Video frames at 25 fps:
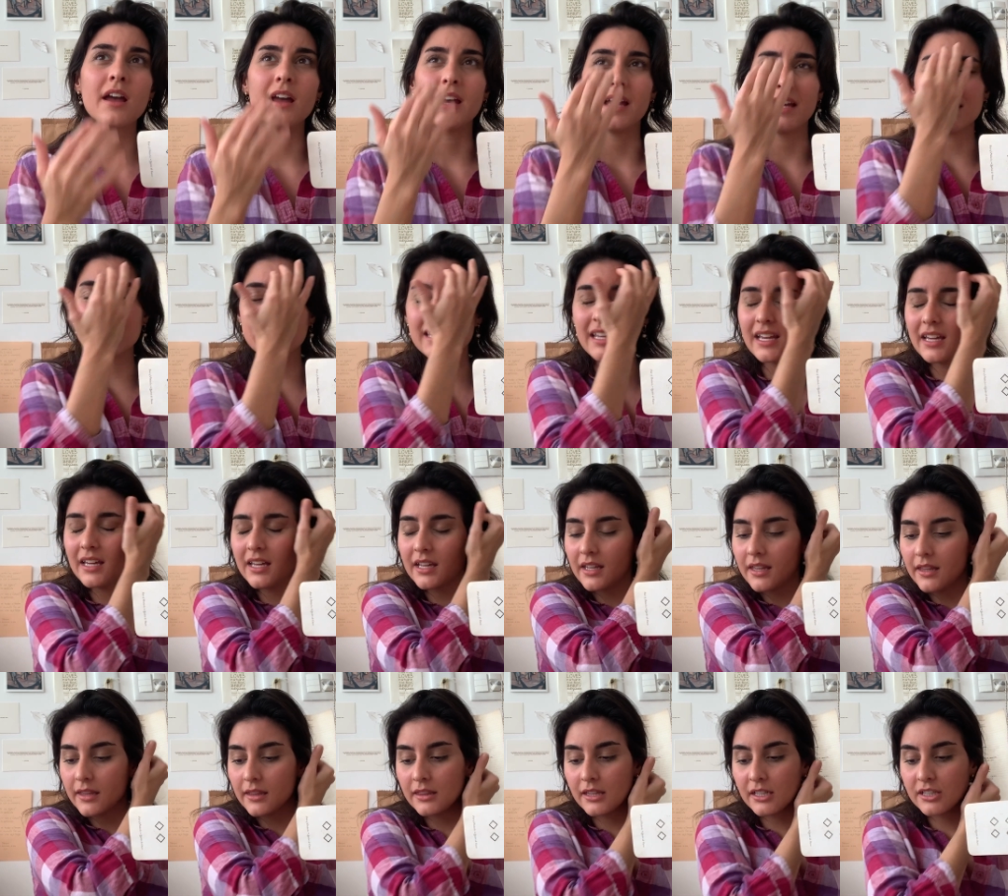It's like
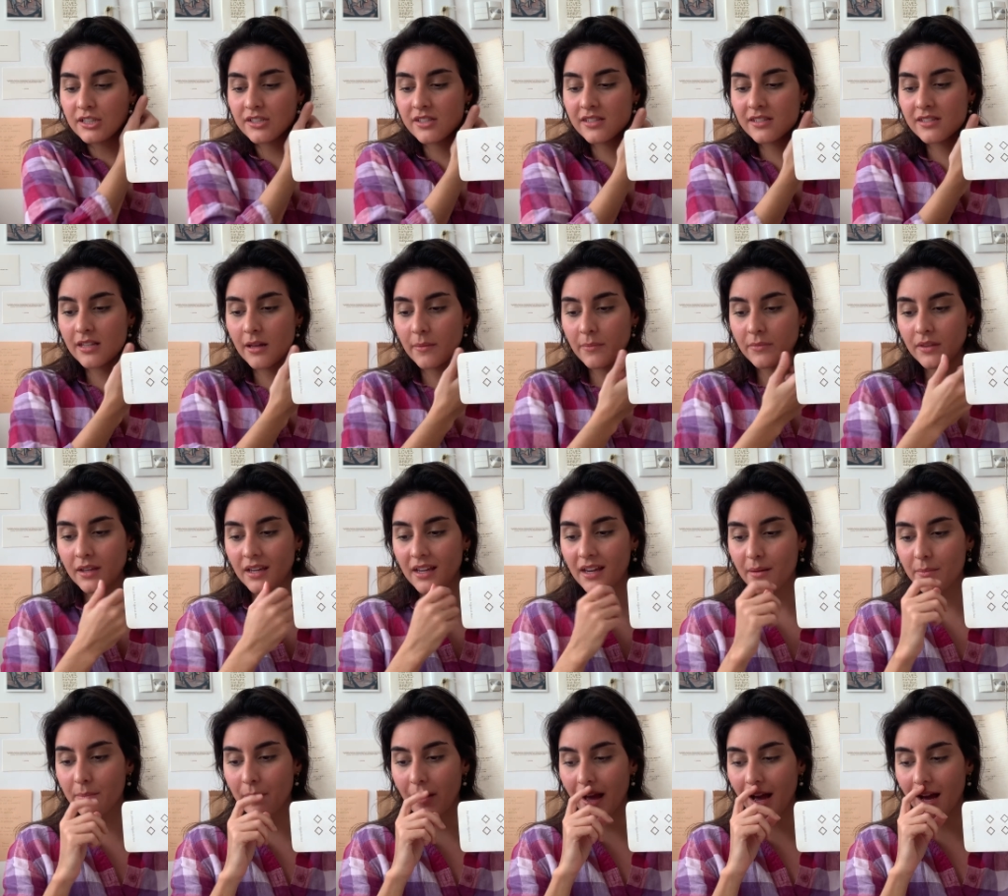there's something
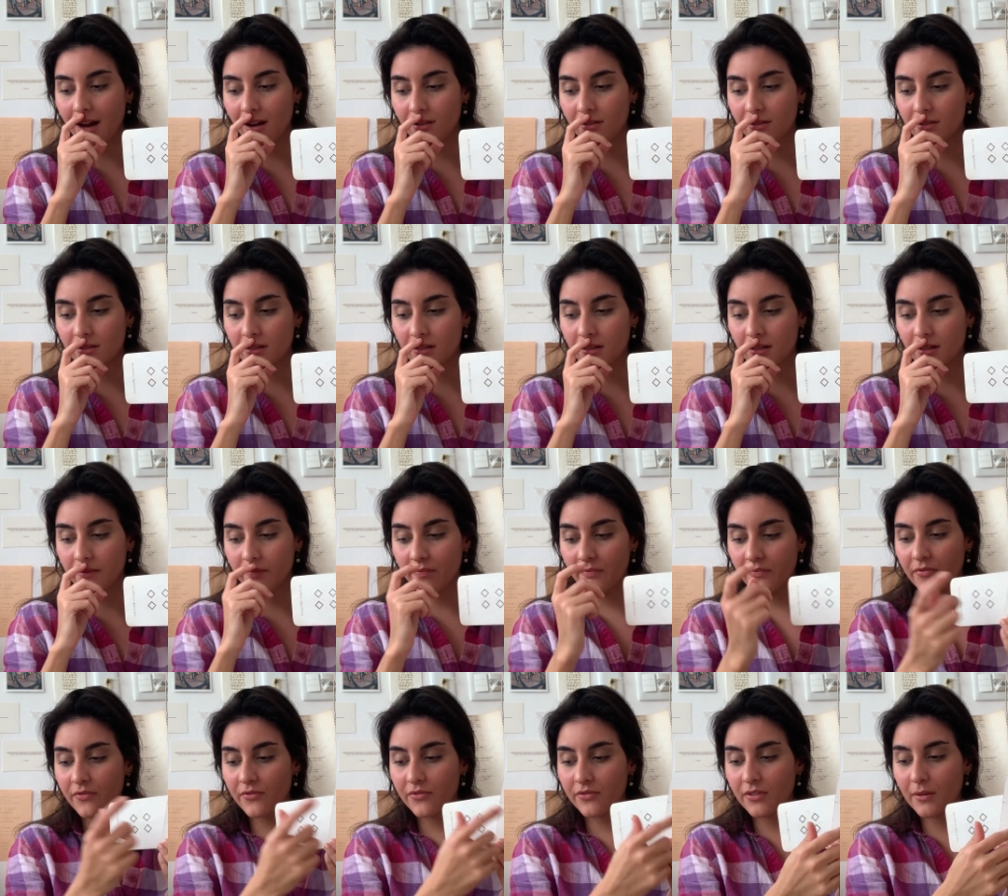about
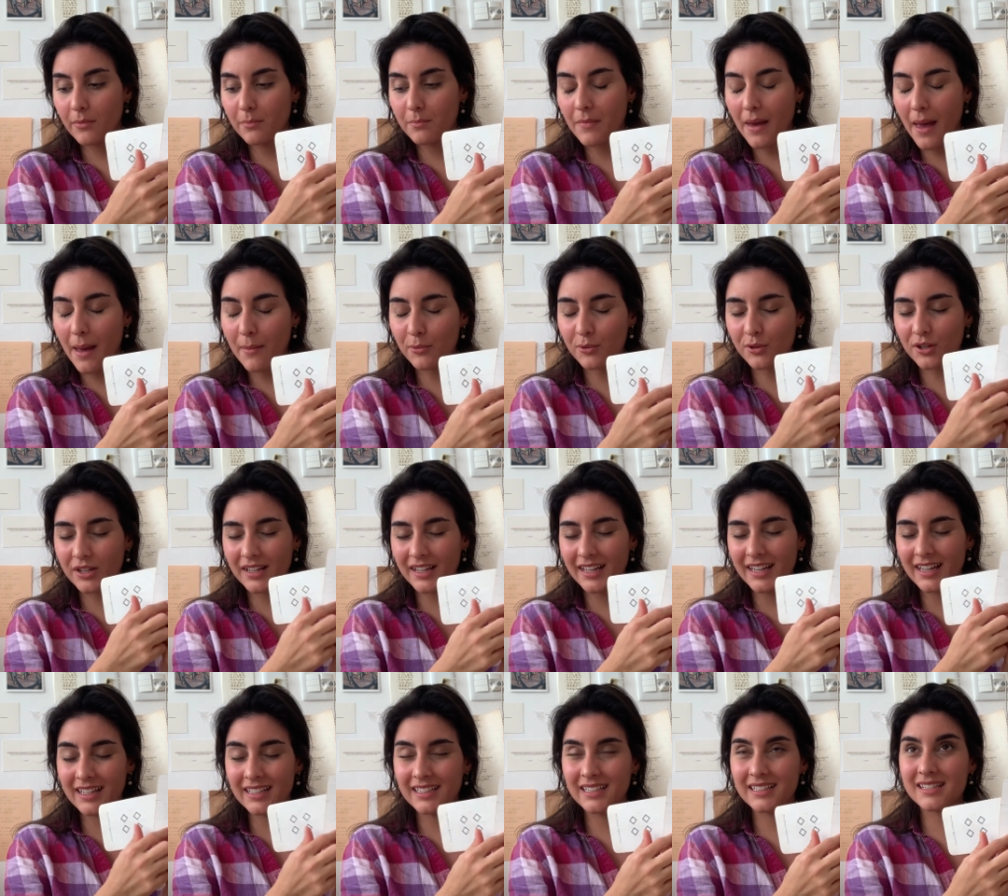the memory
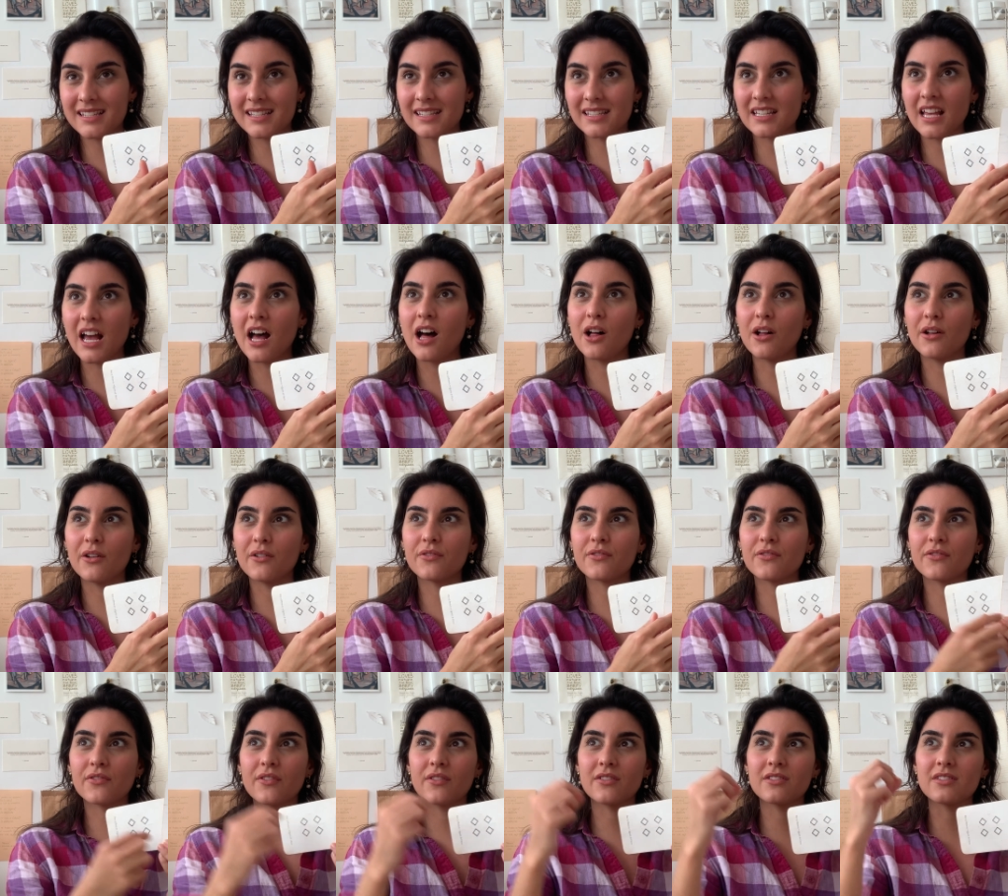in
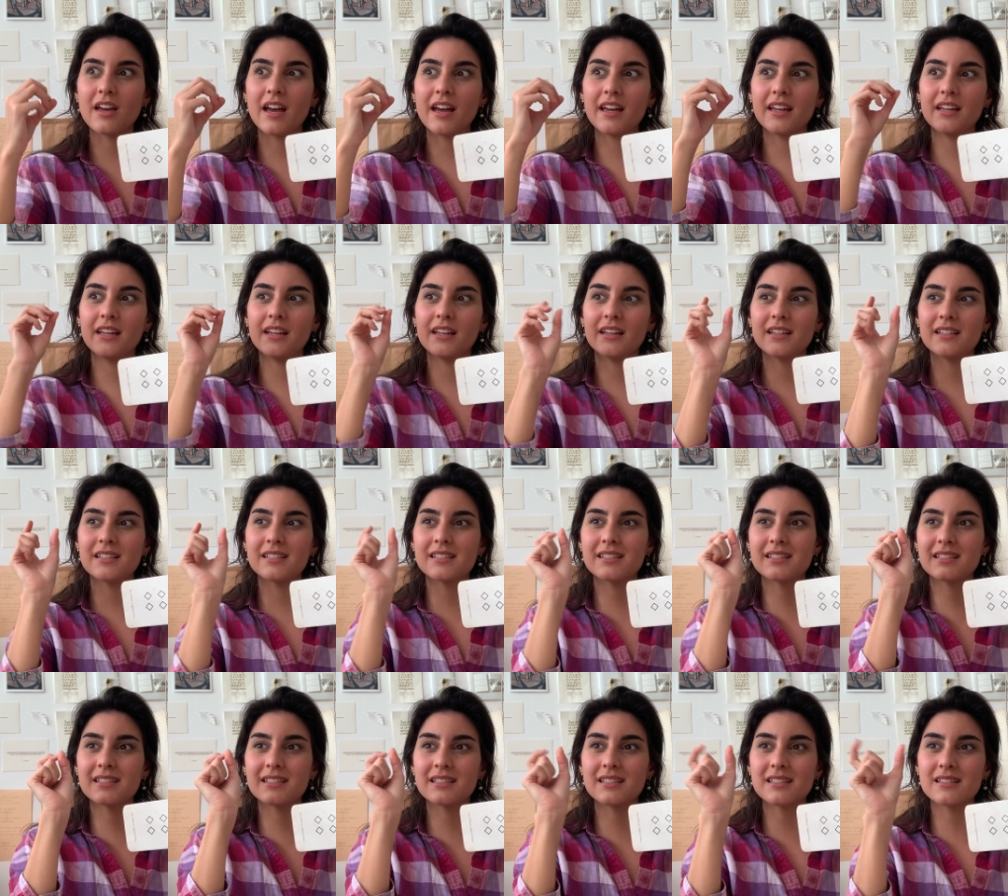itself that is
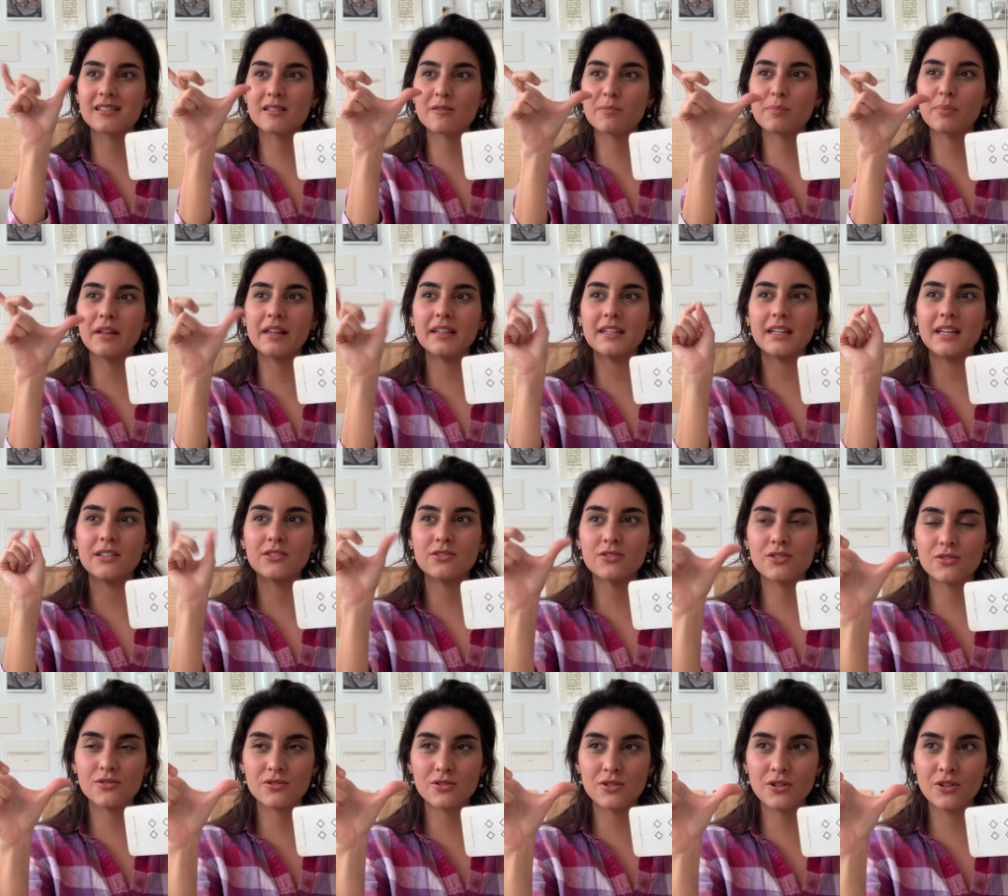split
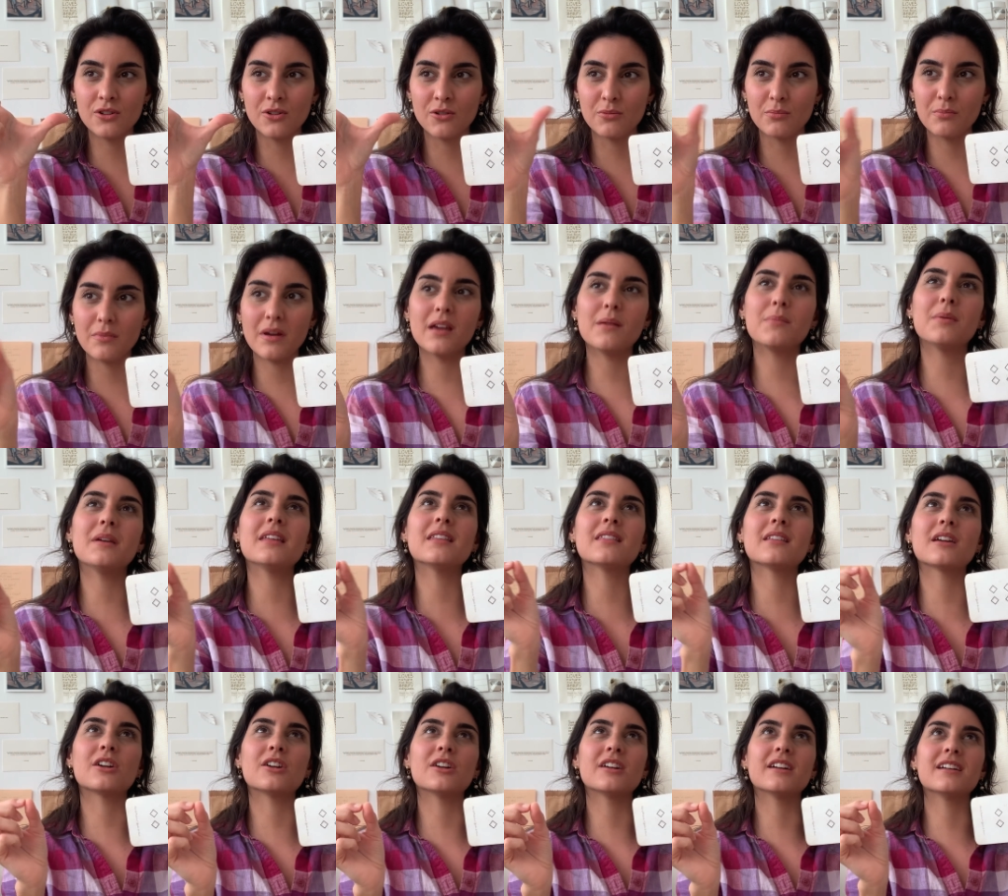into 2. Maybe
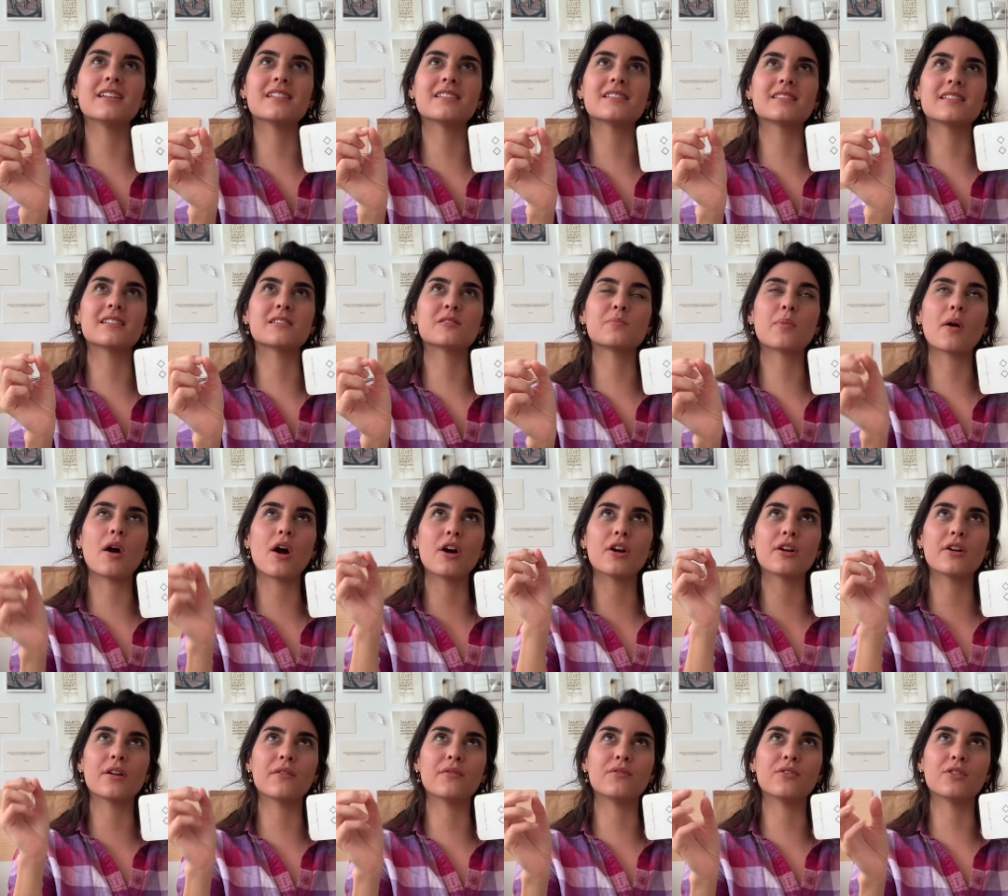there is this
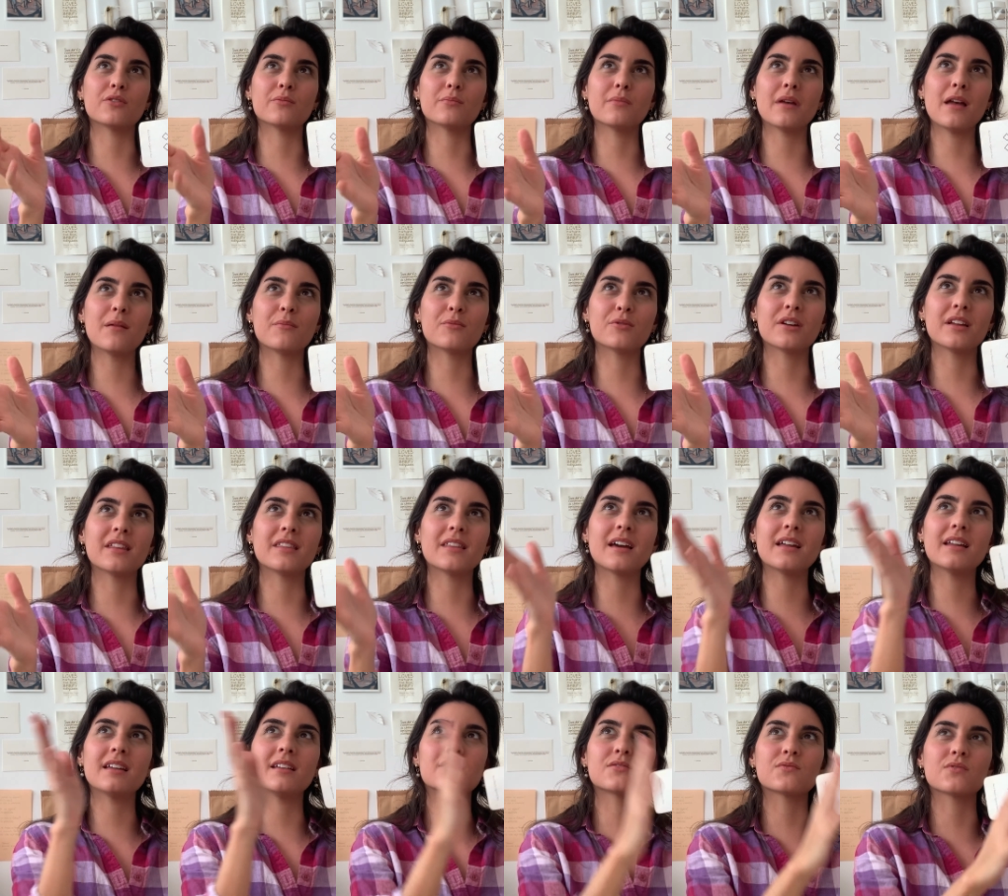part of your memory
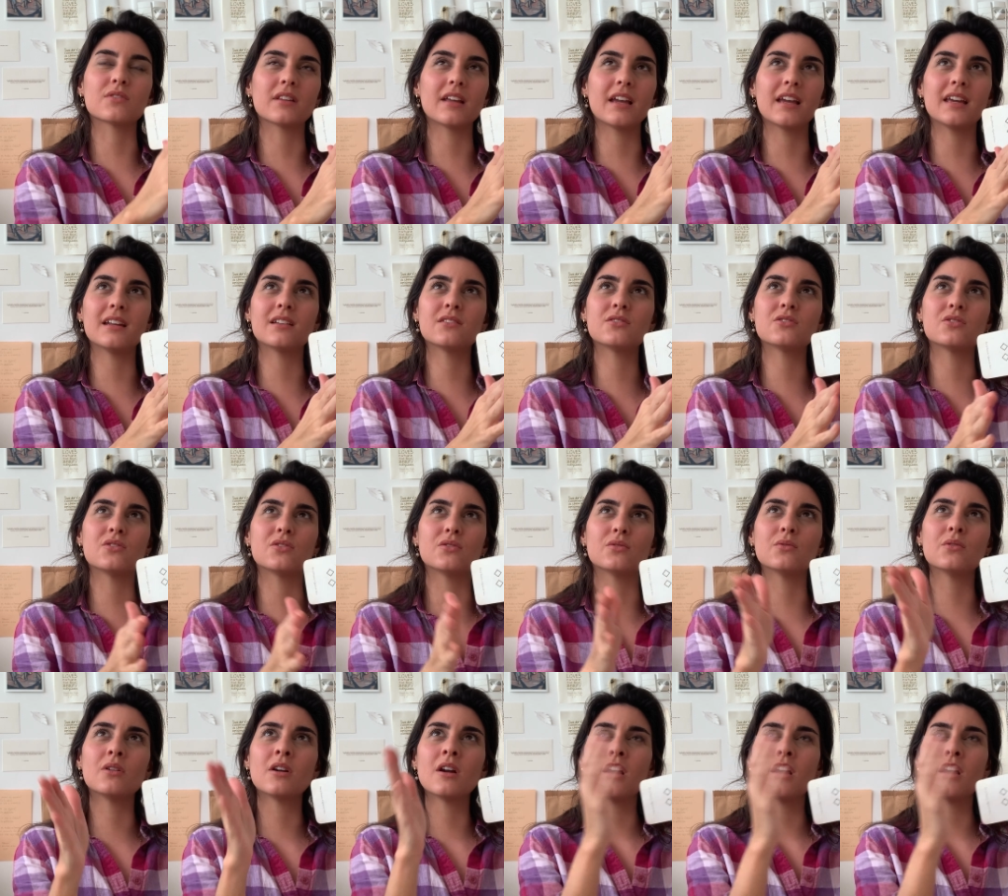that is related to